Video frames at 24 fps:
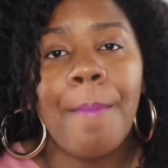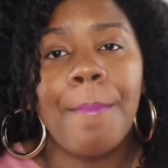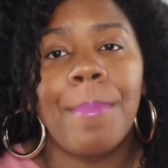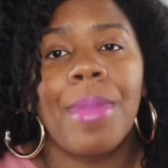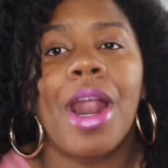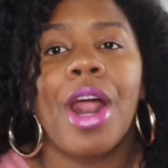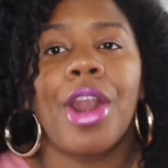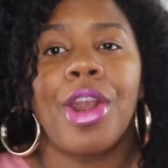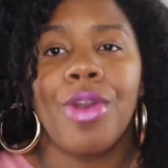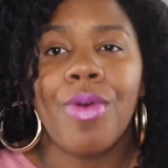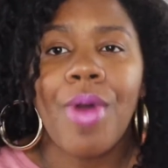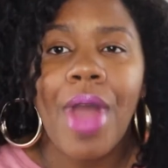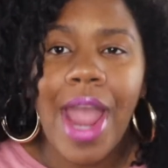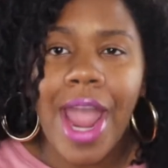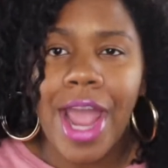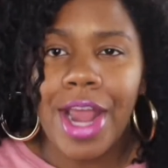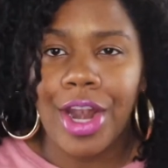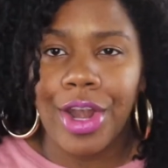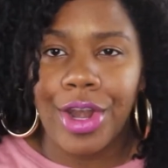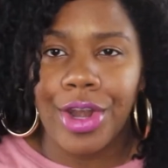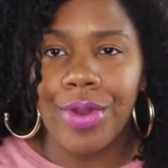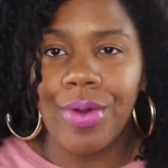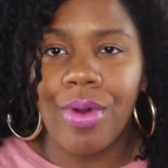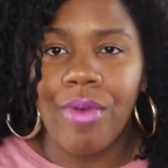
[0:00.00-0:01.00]
But I know I
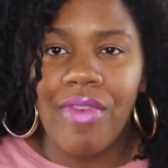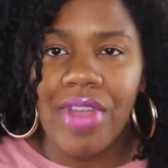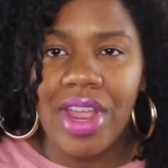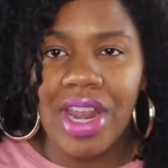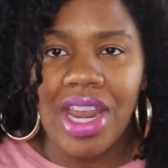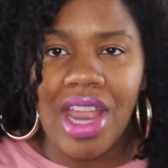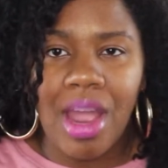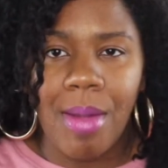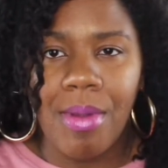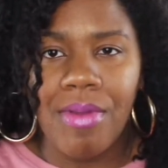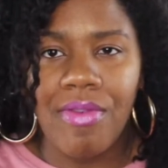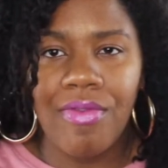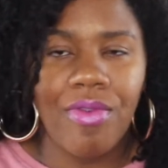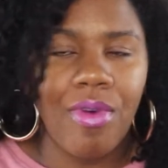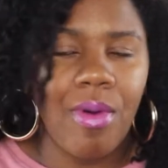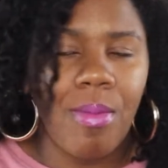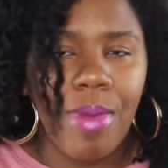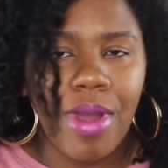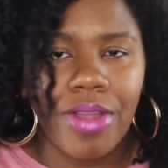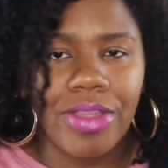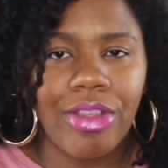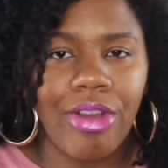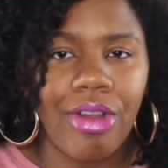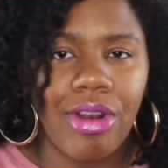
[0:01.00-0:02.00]
had to do a video before
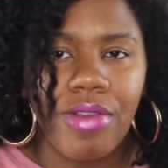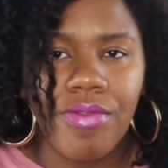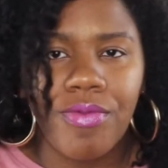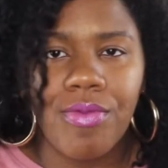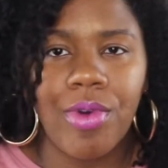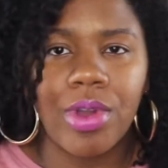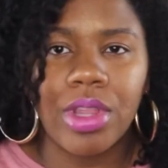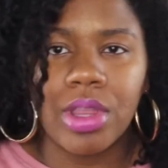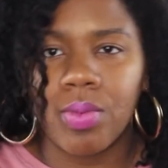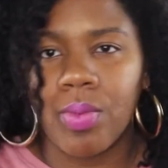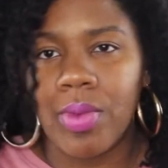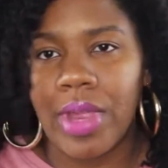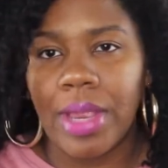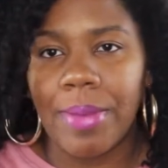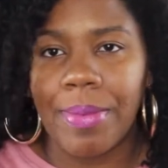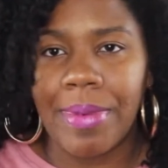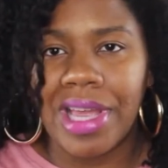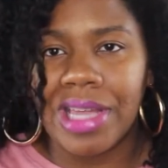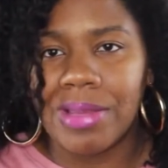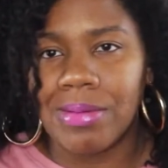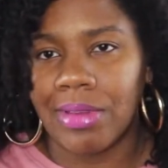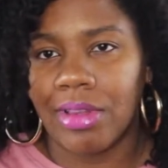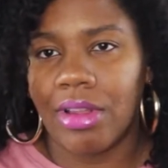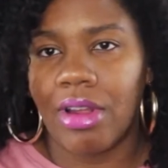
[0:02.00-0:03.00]
my 34th week
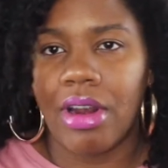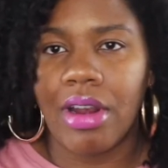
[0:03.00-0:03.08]
because